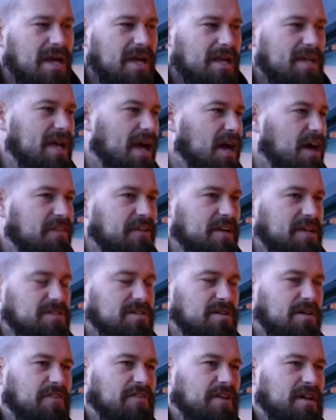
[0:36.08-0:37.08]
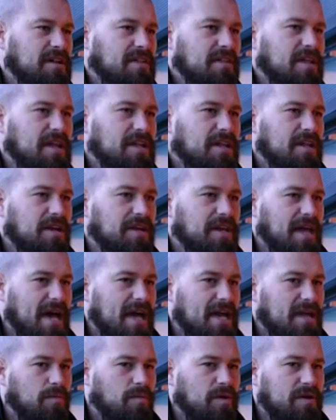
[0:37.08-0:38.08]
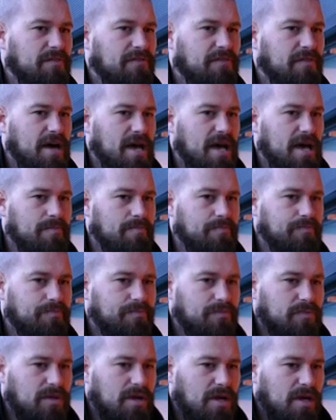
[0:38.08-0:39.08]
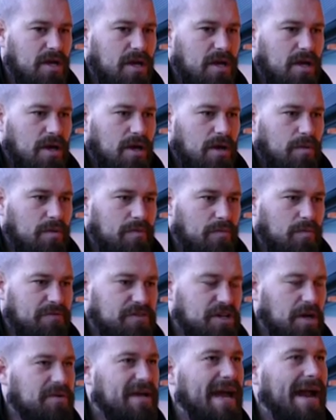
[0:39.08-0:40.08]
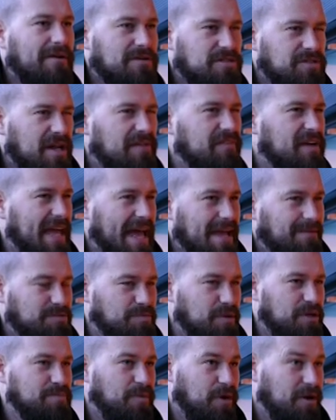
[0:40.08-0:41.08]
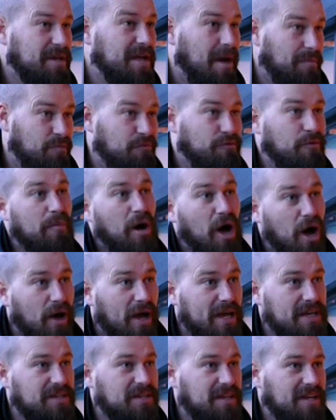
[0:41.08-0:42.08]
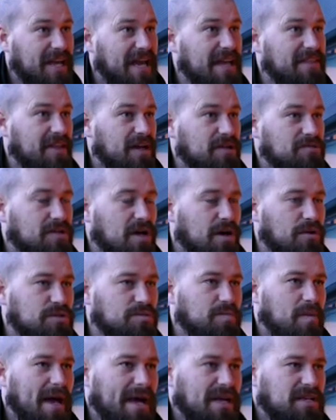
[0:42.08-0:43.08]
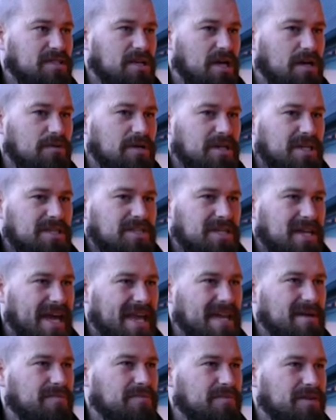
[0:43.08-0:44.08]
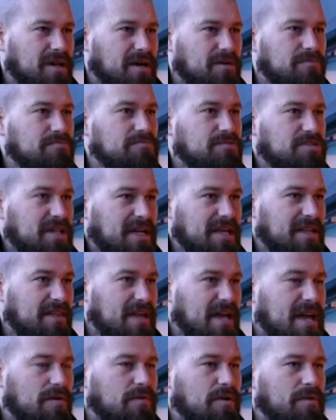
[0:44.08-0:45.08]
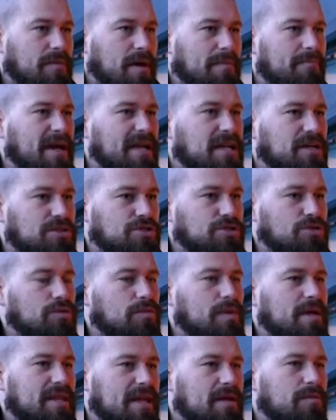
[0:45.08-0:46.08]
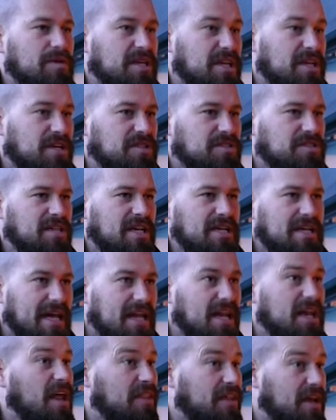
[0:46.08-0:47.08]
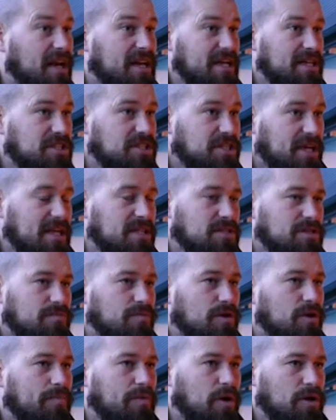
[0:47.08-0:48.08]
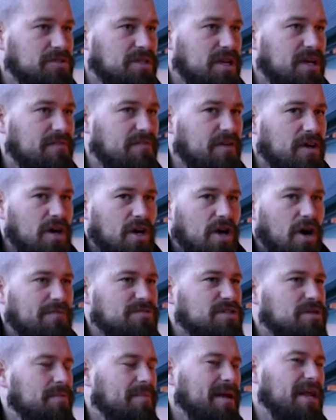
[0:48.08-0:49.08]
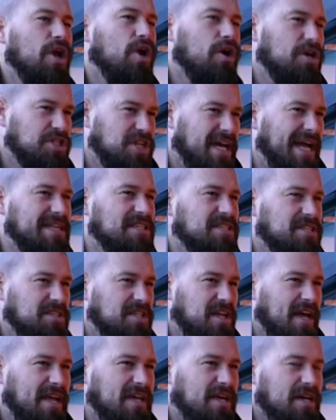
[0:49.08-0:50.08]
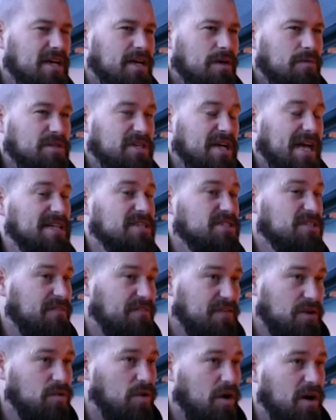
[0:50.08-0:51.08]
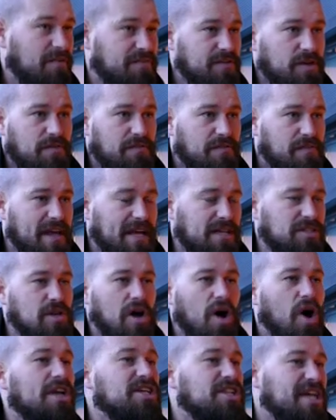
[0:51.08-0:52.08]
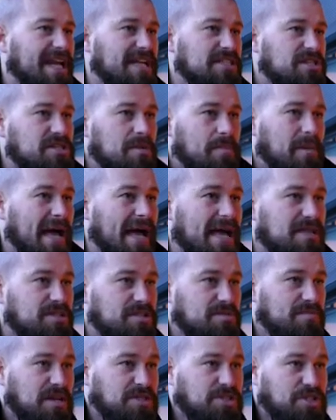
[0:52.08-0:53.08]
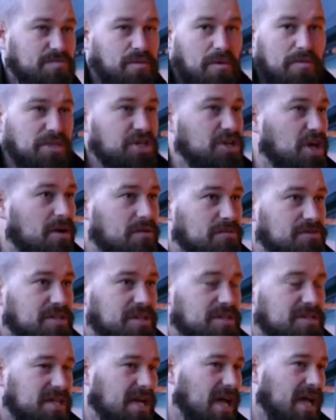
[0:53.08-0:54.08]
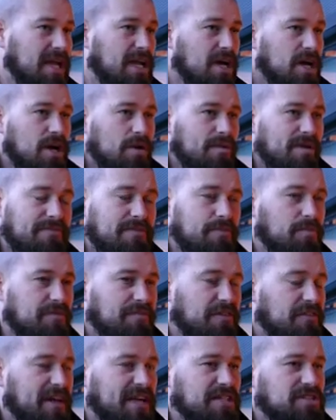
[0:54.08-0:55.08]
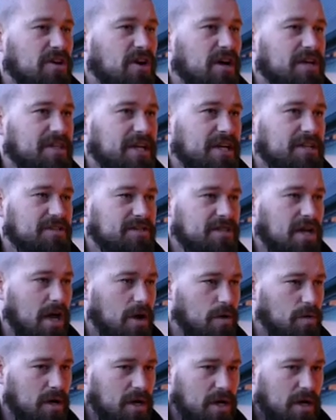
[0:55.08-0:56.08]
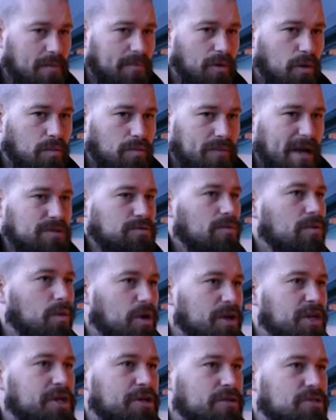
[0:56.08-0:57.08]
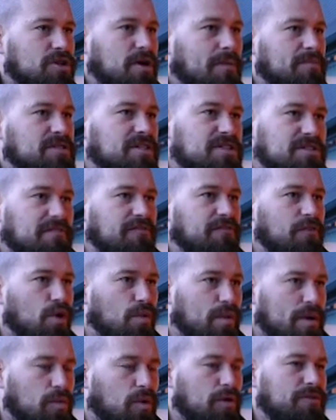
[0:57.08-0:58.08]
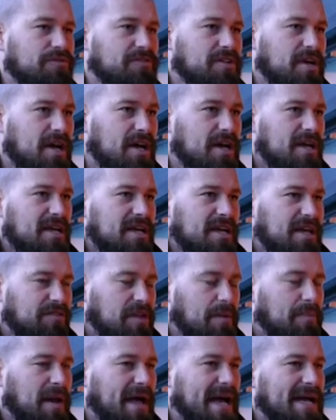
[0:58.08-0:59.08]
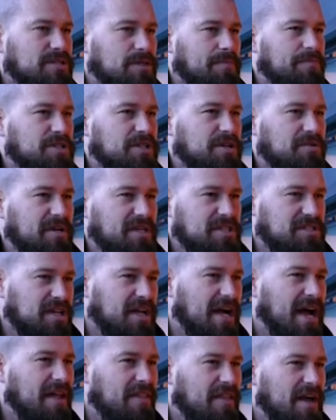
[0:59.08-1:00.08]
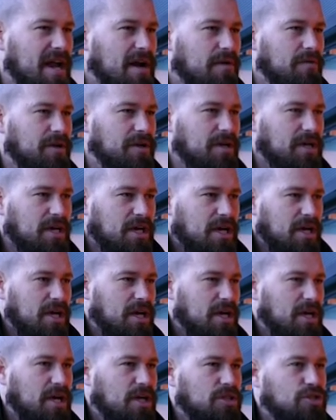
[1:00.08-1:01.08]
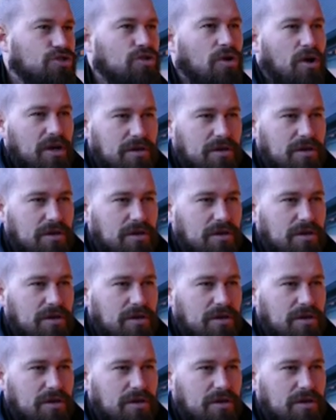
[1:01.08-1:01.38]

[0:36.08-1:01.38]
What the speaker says: Yeah, I think so. I think at the end of the day, we've shown character in other games, but it's like coming from behind and getting those goals back. So today, you know, sitting there and making sure we didn't concede, getting another clean sheet's a real positive. Obviously, we made a lot of changes today. We changed quite a few things. I challenged the players as much as probably Charlton did today with the things I did. So that's what we want to use competition for. We want to give the players opportunities to go out there and try